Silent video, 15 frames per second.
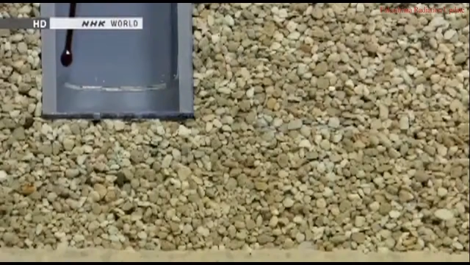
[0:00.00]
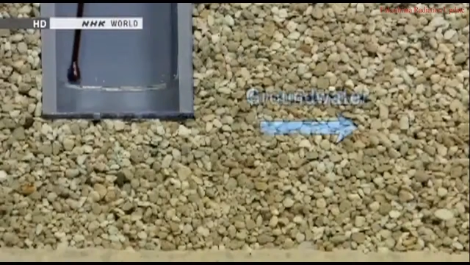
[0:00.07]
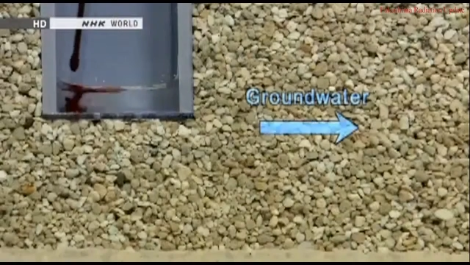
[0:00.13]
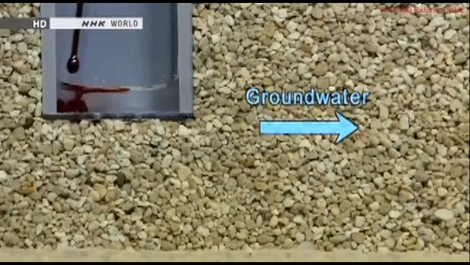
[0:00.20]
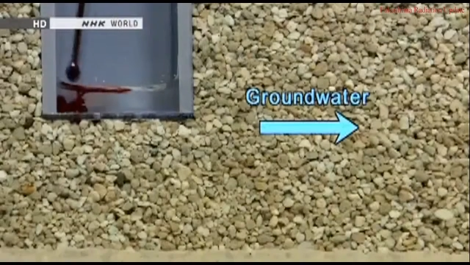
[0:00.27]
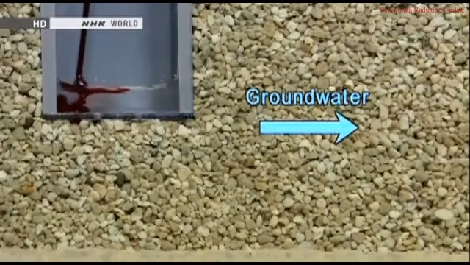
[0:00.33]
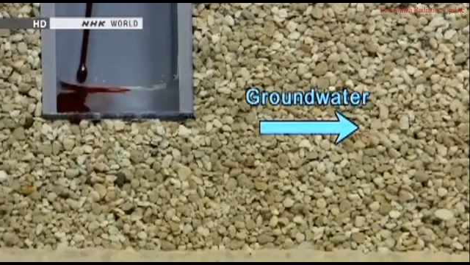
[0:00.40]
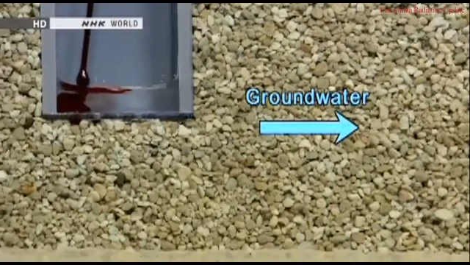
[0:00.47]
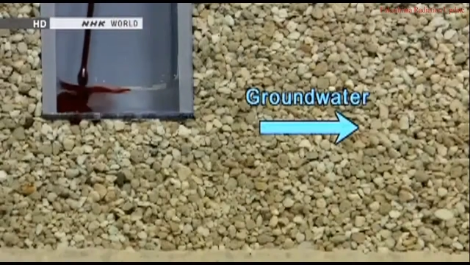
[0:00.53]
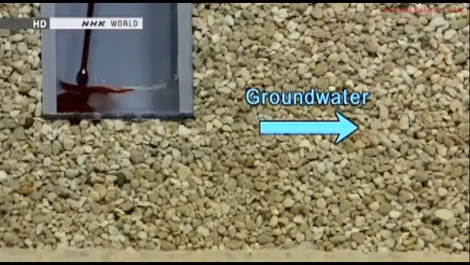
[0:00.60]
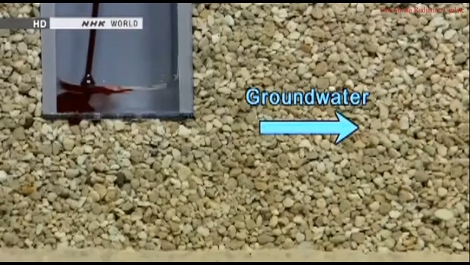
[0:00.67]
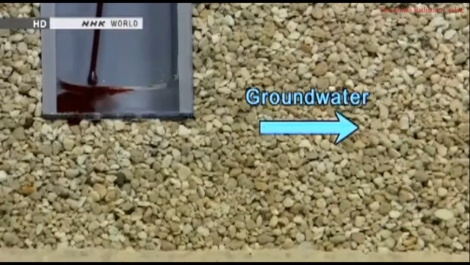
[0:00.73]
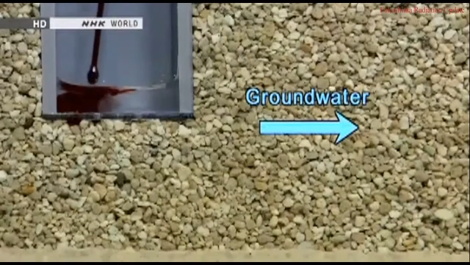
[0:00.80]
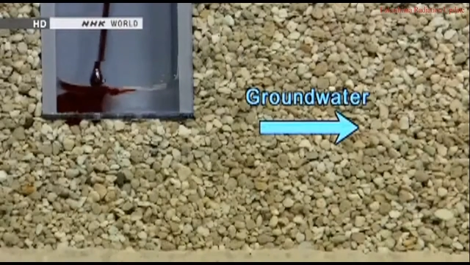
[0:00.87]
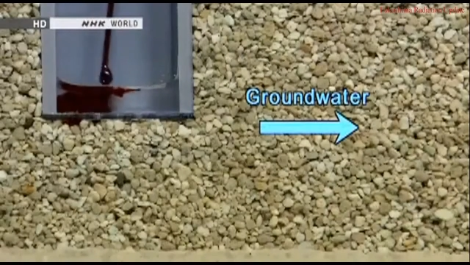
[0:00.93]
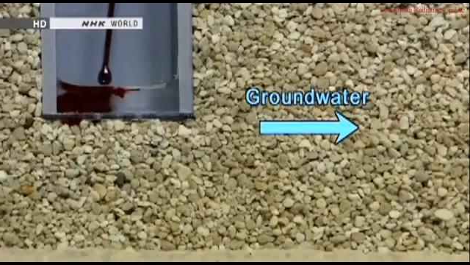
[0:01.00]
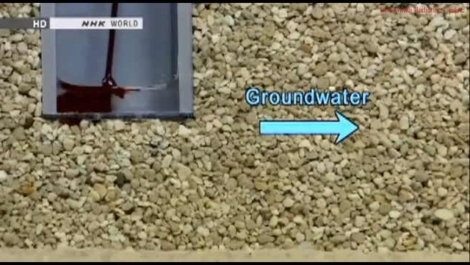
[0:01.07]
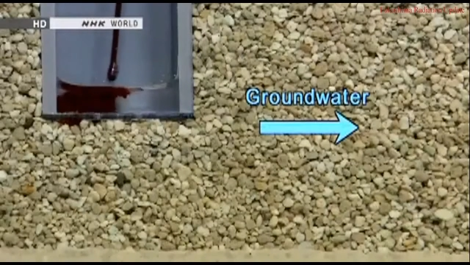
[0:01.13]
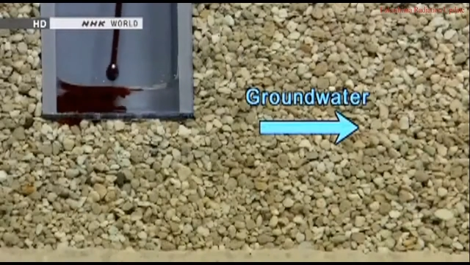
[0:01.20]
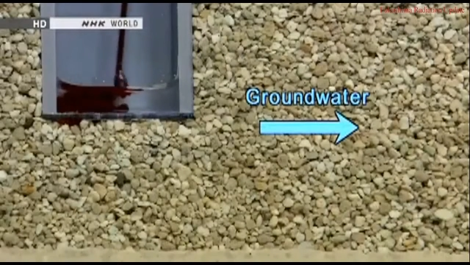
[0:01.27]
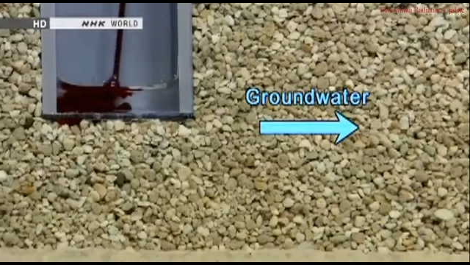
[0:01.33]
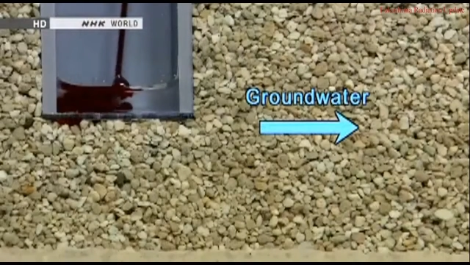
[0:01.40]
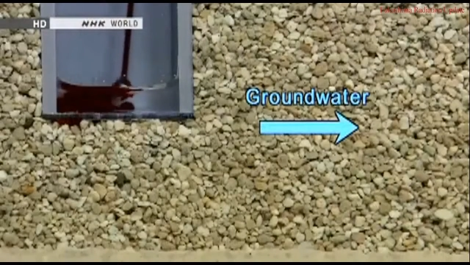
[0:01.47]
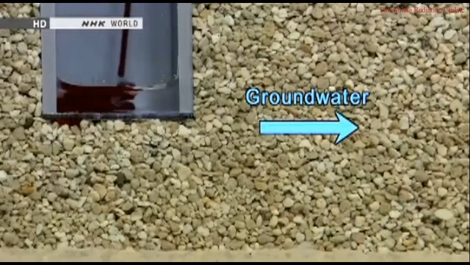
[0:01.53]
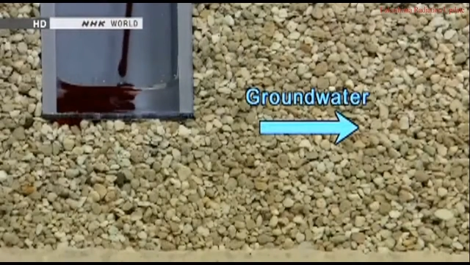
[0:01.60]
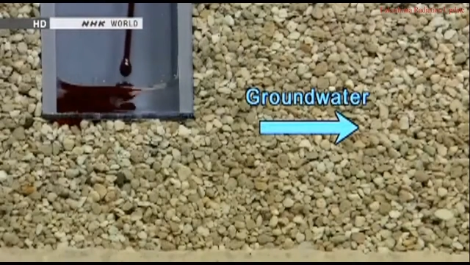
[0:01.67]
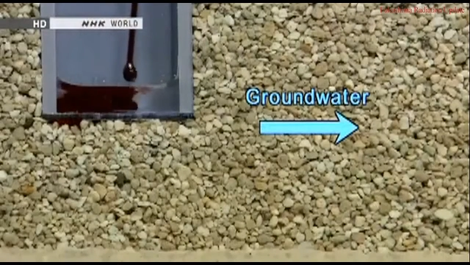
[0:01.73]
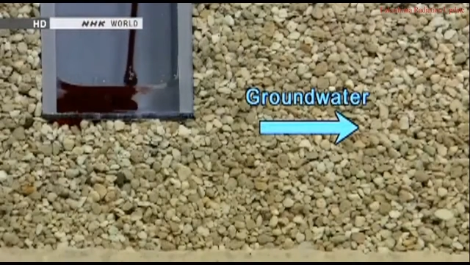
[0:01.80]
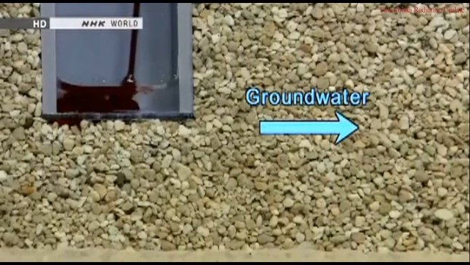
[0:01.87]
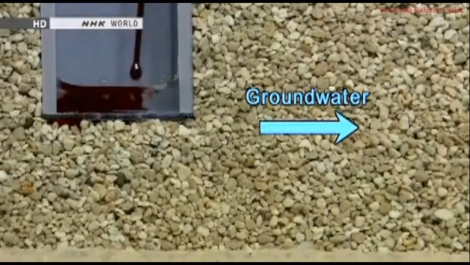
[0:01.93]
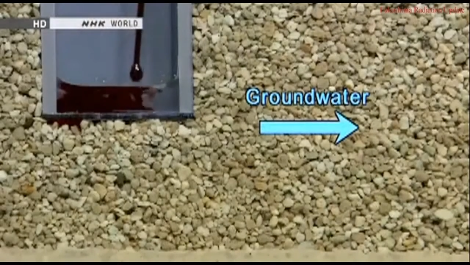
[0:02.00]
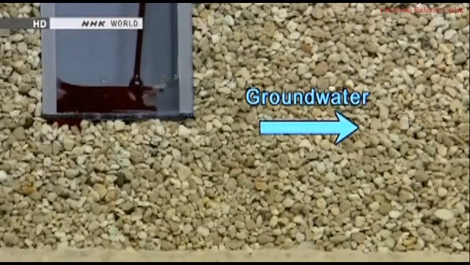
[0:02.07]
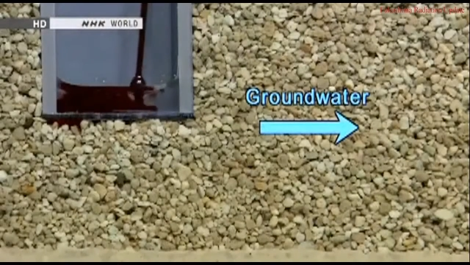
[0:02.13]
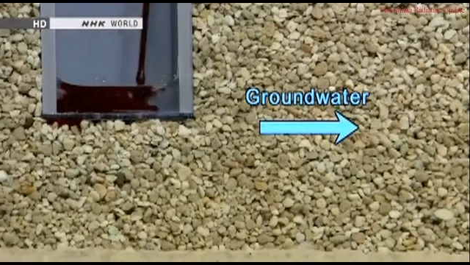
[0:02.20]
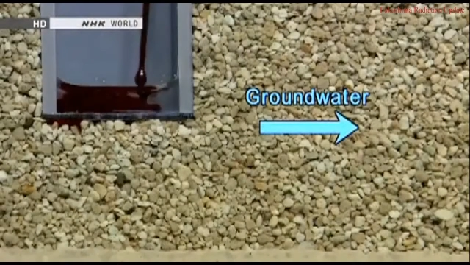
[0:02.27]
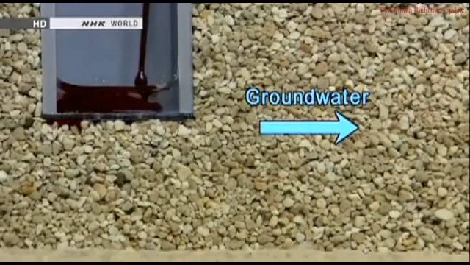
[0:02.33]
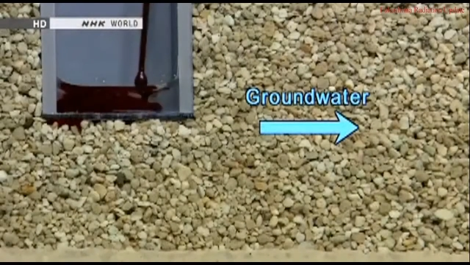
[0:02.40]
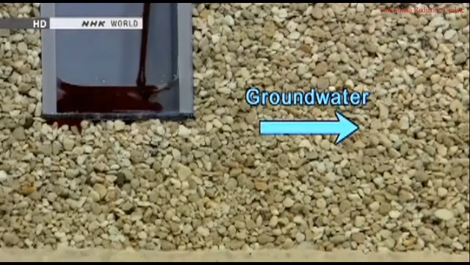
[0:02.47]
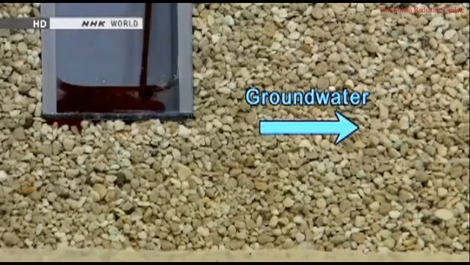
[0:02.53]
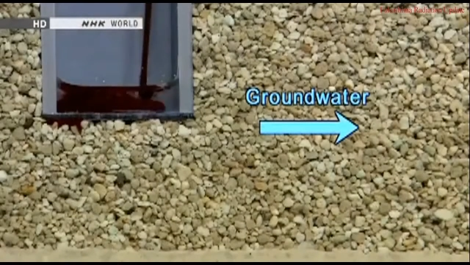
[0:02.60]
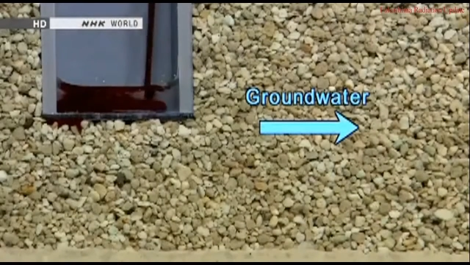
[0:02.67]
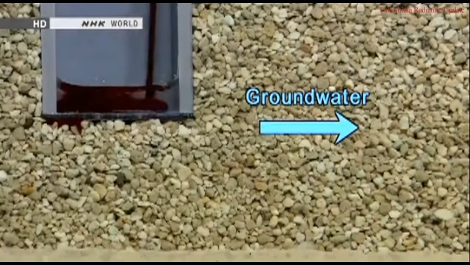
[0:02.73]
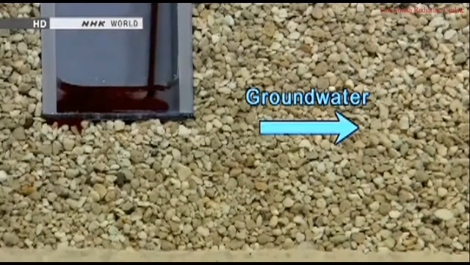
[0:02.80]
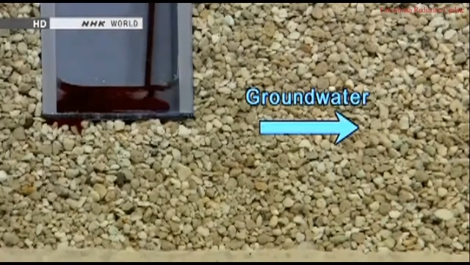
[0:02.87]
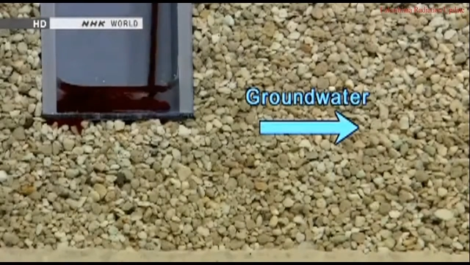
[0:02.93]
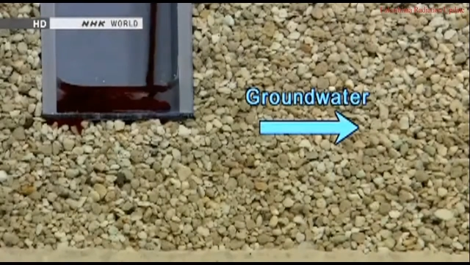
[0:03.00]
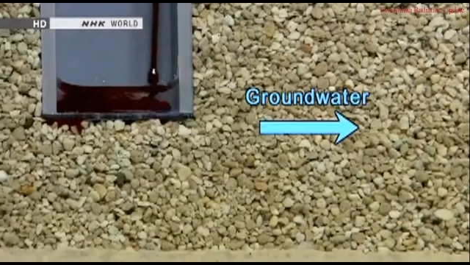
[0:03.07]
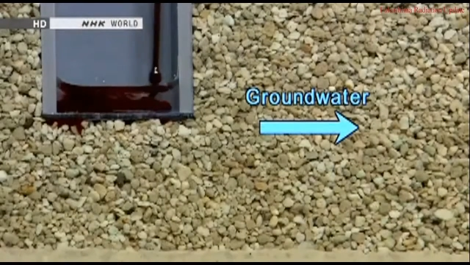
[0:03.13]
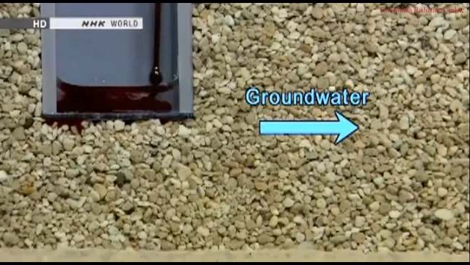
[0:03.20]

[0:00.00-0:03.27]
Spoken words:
(no speaker visible)